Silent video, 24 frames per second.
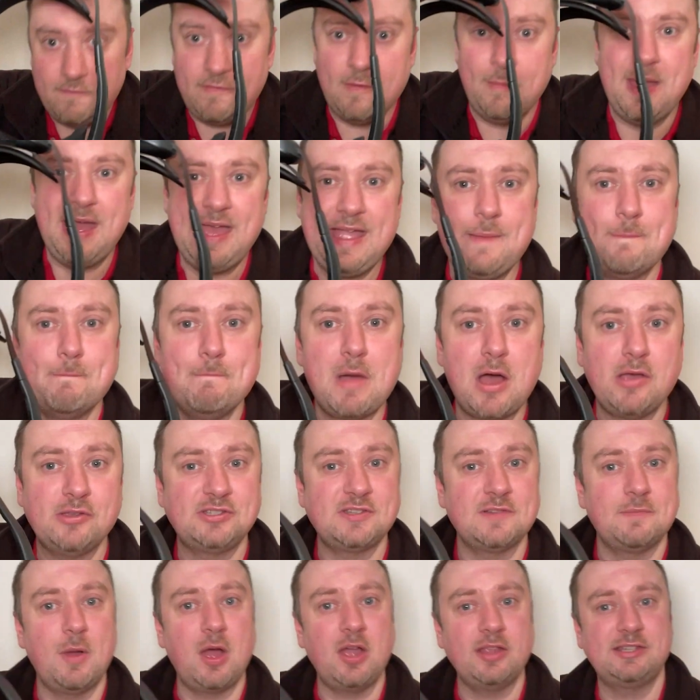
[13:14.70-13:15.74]
For me,
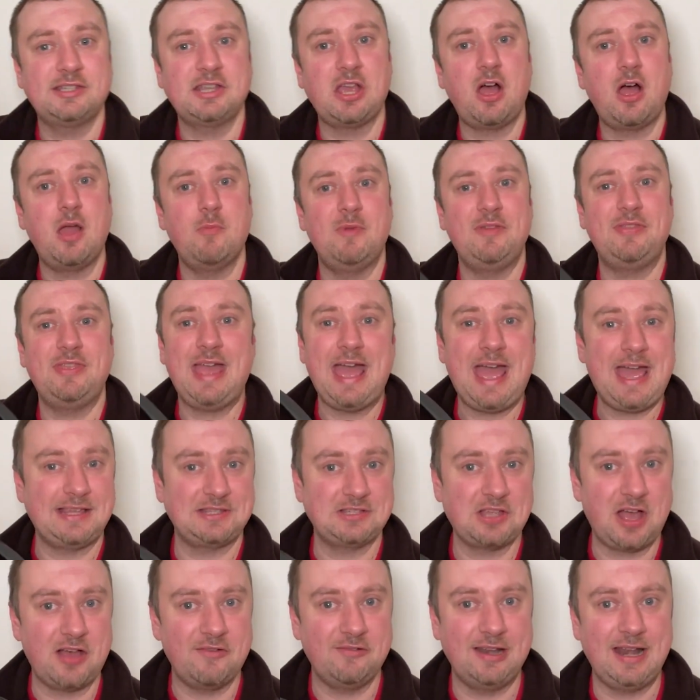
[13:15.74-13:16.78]
most of my time with the
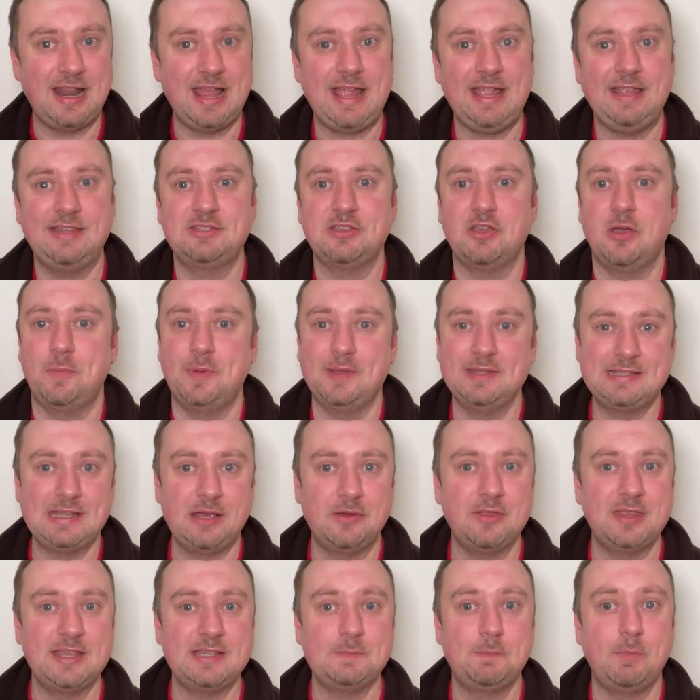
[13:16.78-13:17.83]
XR Elite up
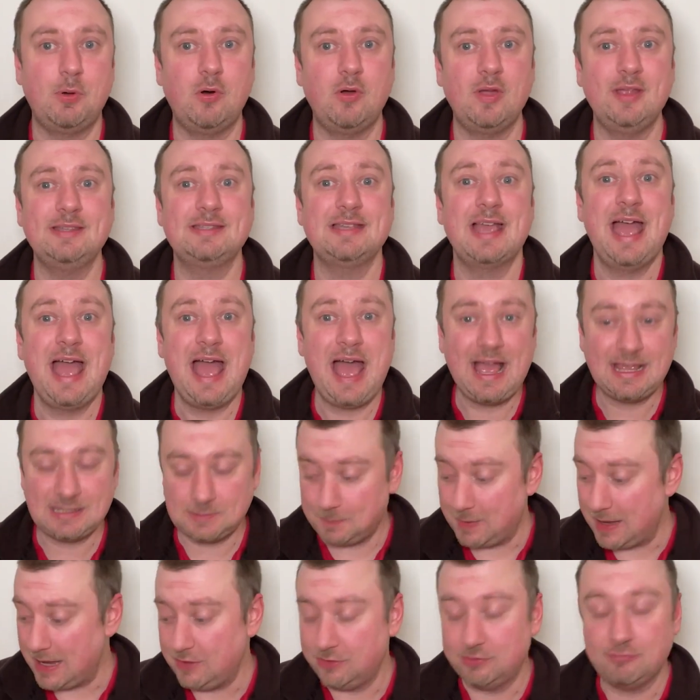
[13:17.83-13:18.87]
until this point has
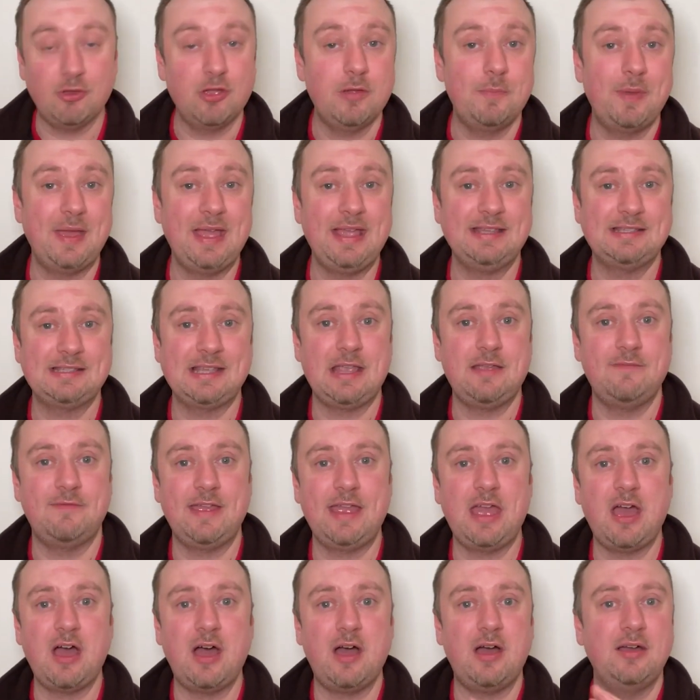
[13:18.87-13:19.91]
been through PC
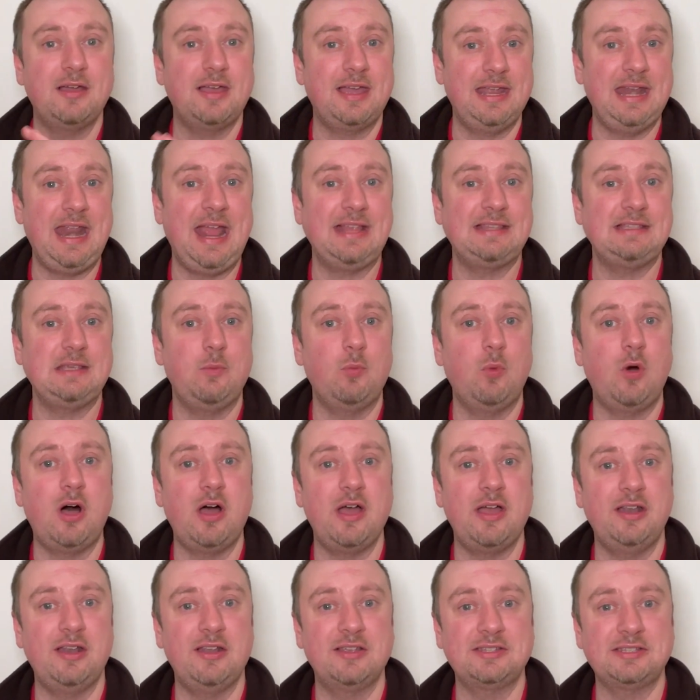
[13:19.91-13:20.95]
VR, connecting
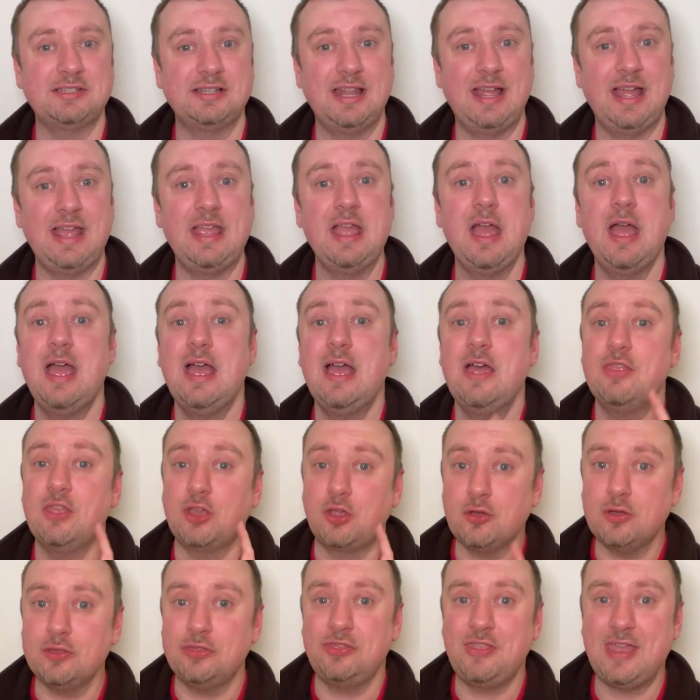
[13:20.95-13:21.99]
wirelessly. The
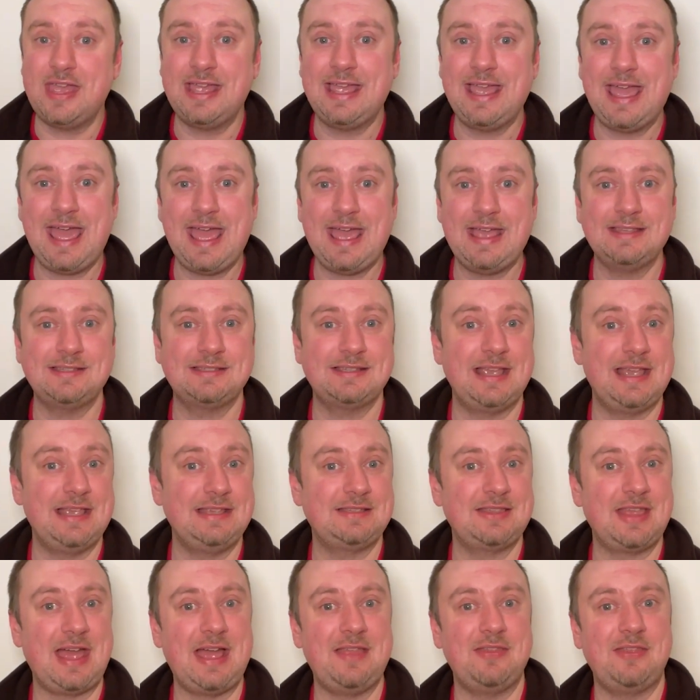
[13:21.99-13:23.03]
good thing is
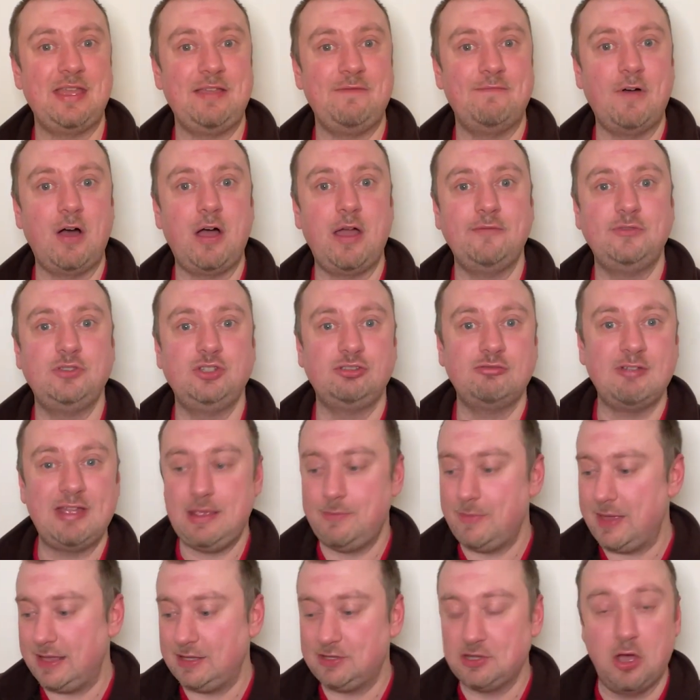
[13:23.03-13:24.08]
that the Vive
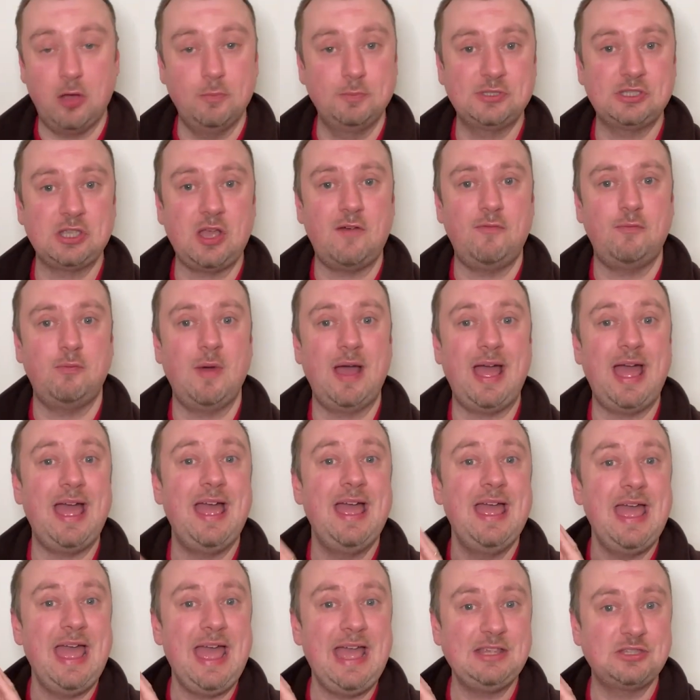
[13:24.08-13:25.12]
streaming hub software
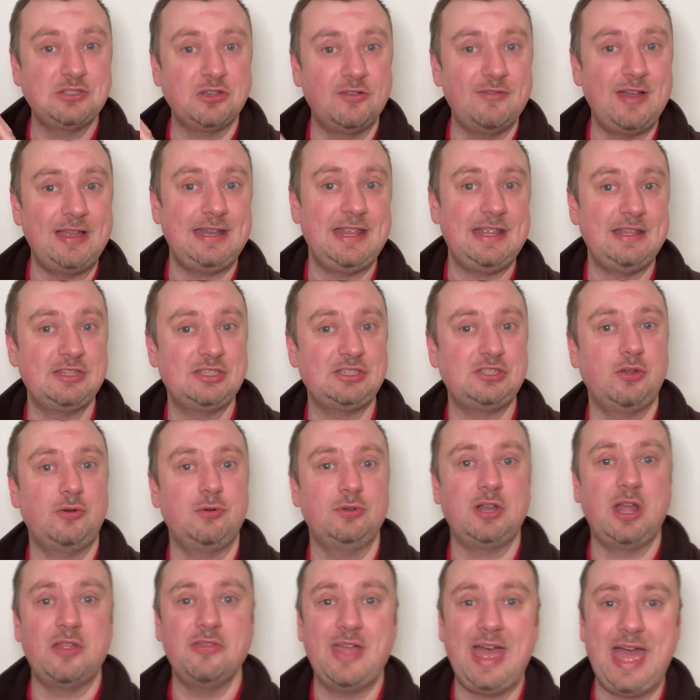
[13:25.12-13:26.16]
is already
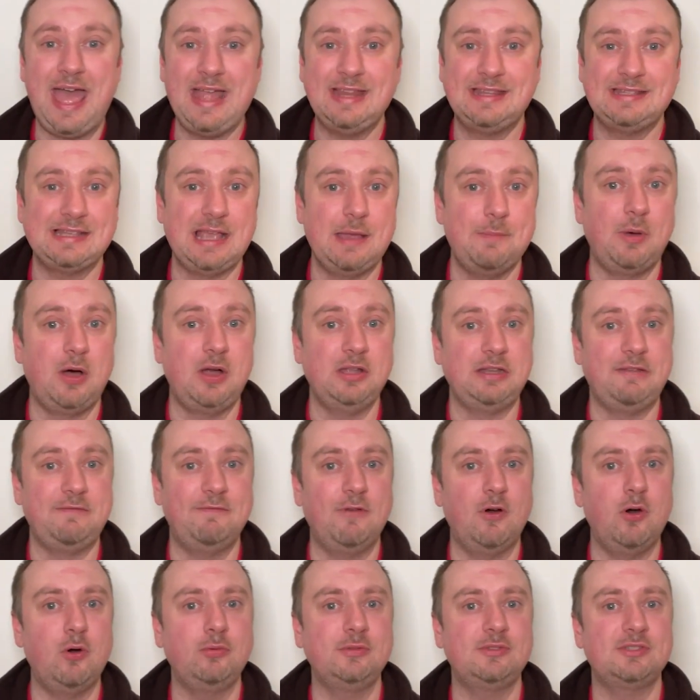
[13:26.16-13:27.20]
installed on the headset by
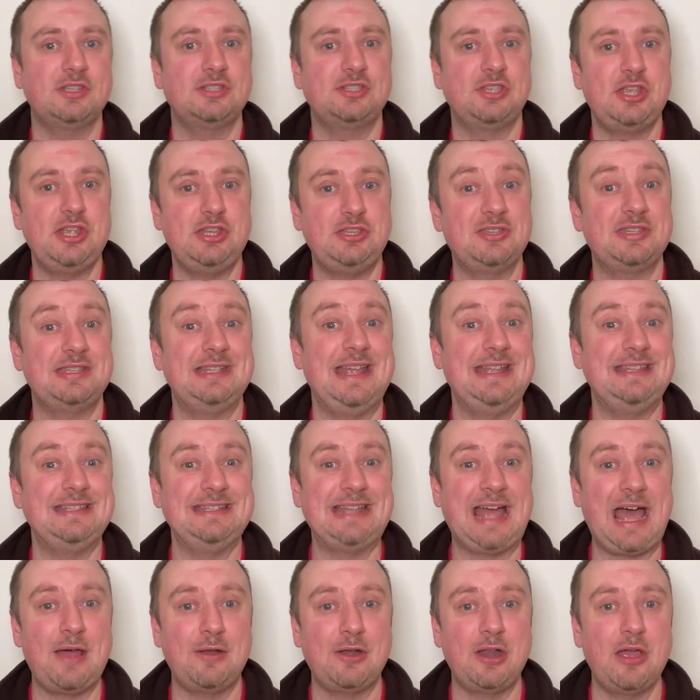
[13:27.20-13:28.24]
default. So you just need to
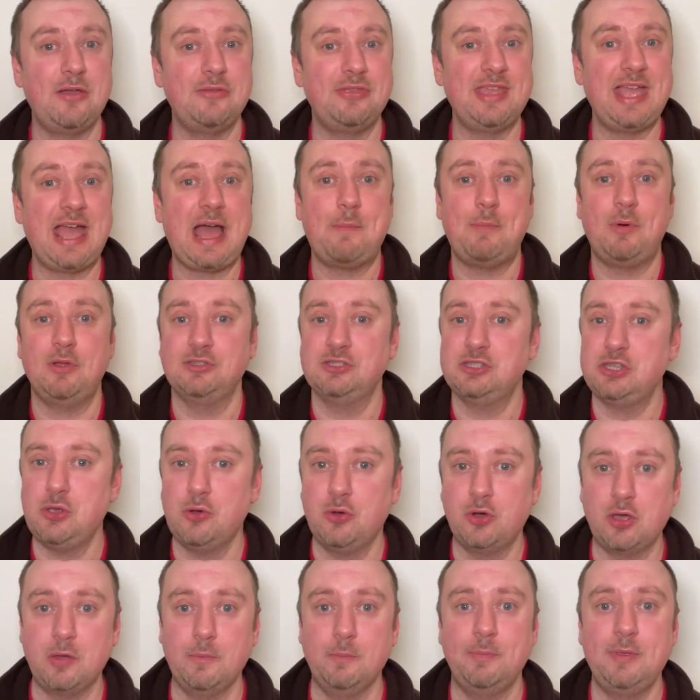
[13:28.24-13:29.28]
download the app onto
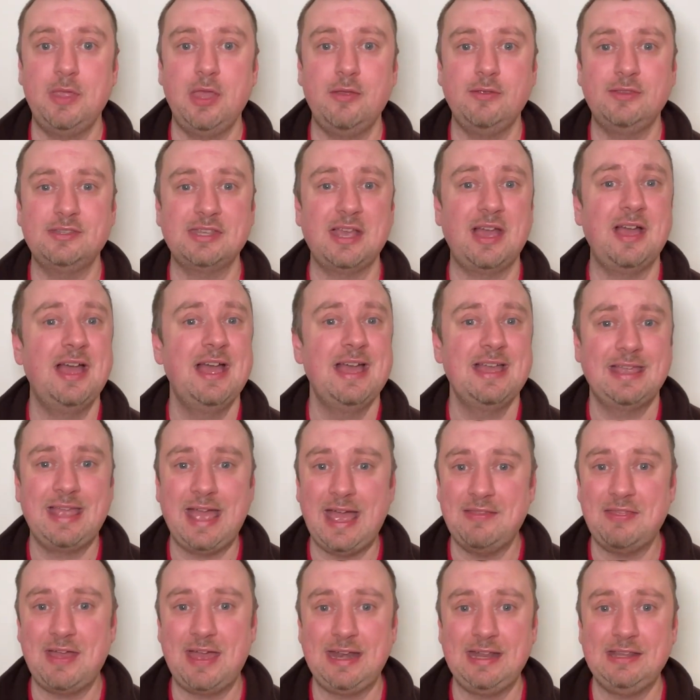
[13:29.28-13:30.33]
your computer,
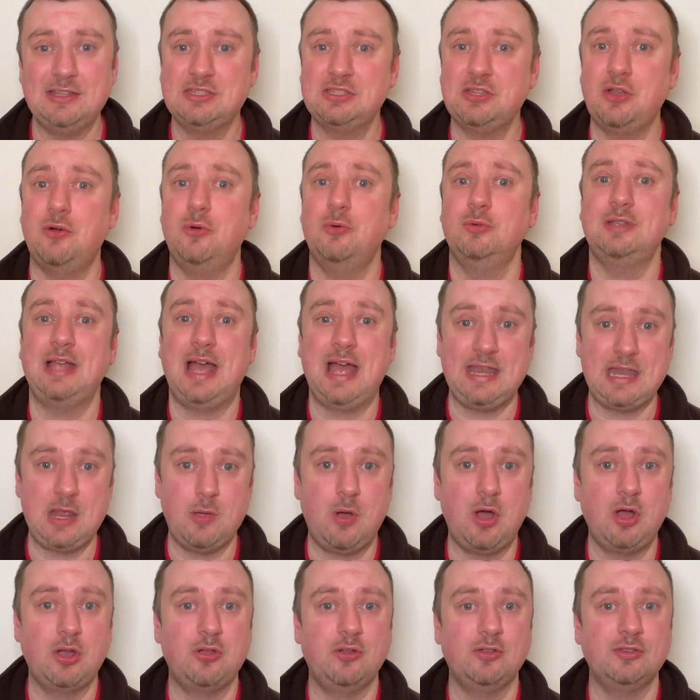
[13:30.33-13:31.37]
get that installed, and
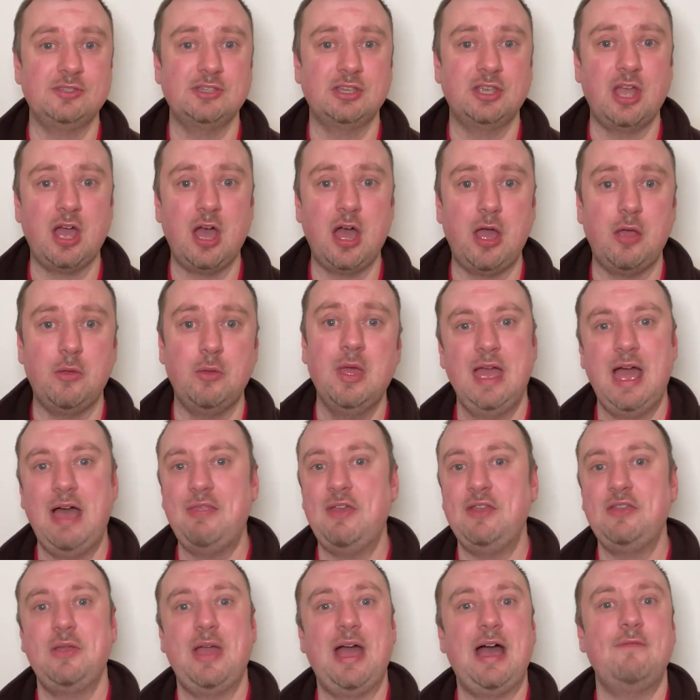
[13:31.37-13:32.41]
you are good to go.
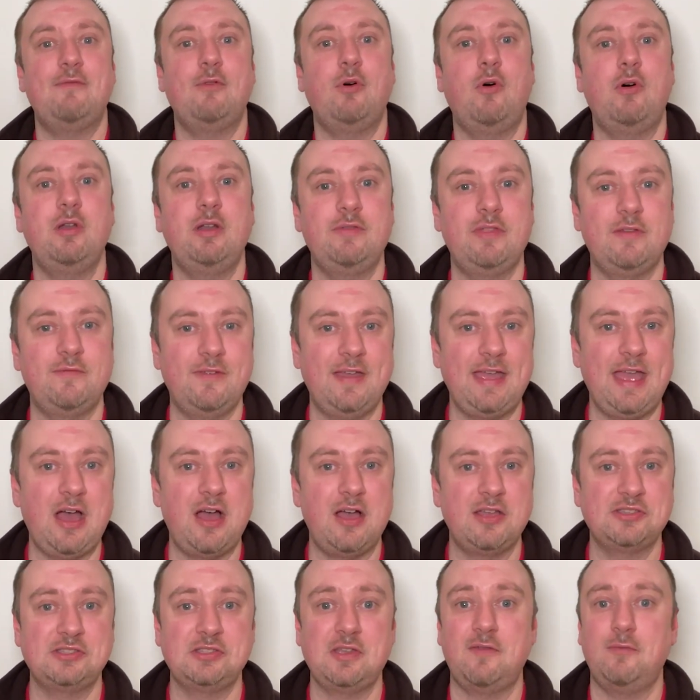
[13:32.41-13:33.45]
And then you have all of the
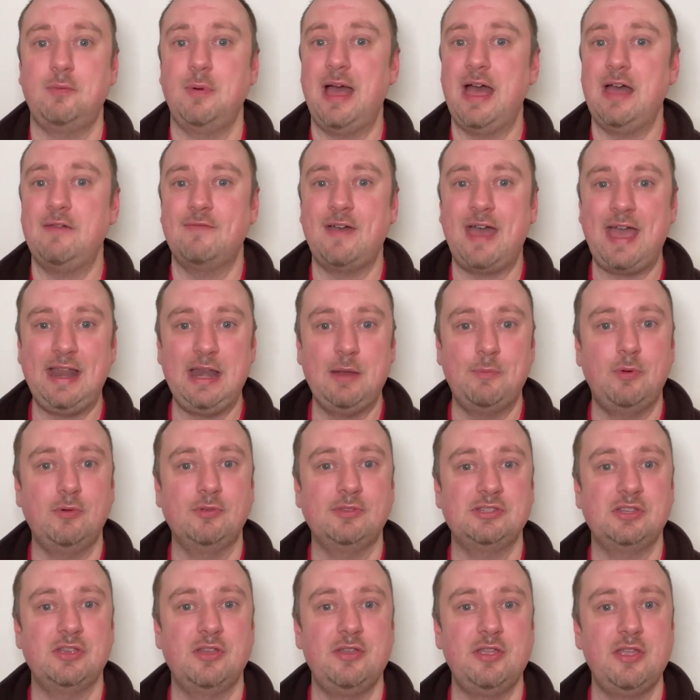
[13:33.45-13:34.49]
VR software
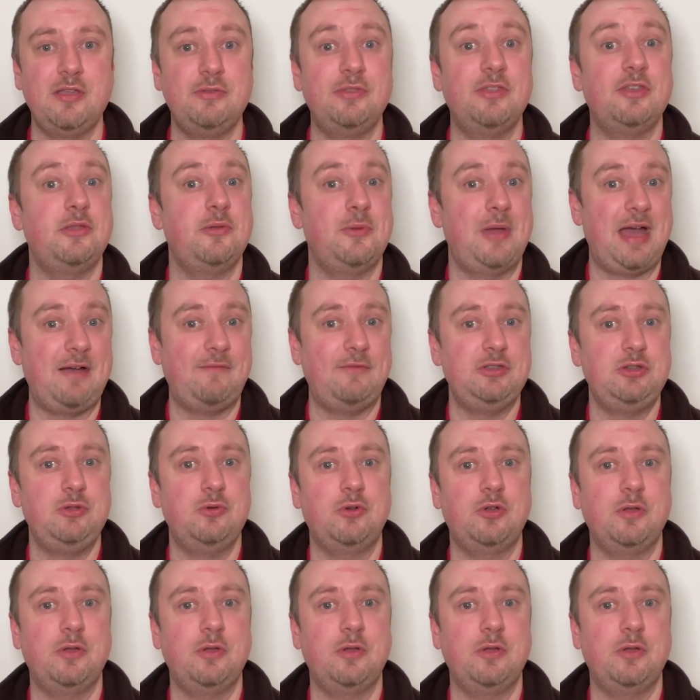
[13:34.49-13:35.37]
available to you that you have on your